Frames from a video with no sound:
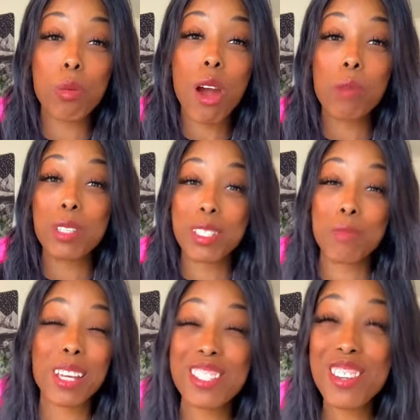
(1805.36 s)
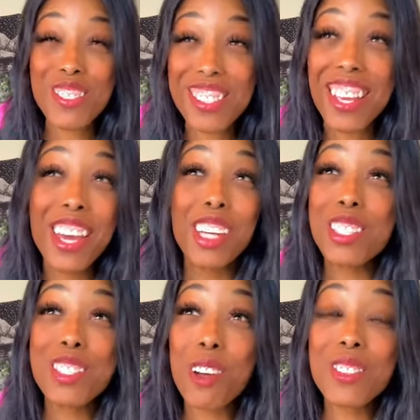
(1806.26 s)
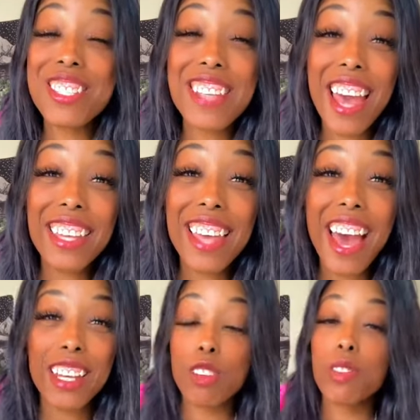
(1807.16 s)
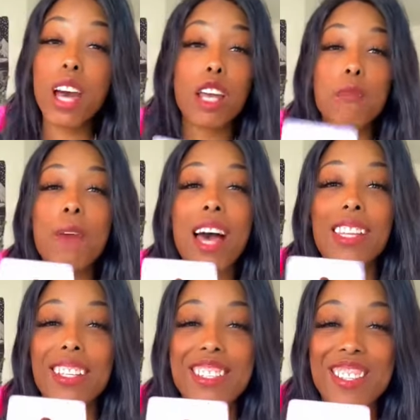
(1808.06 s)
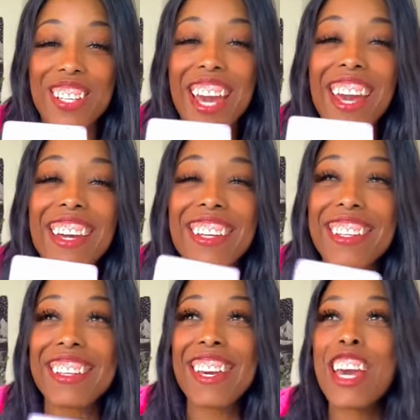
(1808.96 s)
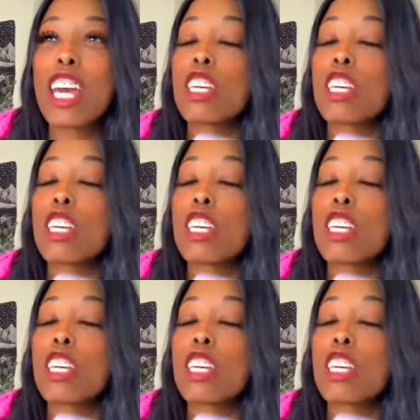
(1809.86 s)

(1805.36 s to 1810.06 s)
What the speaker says: I promise. I'm like, don't say that. You've got to balance, okay?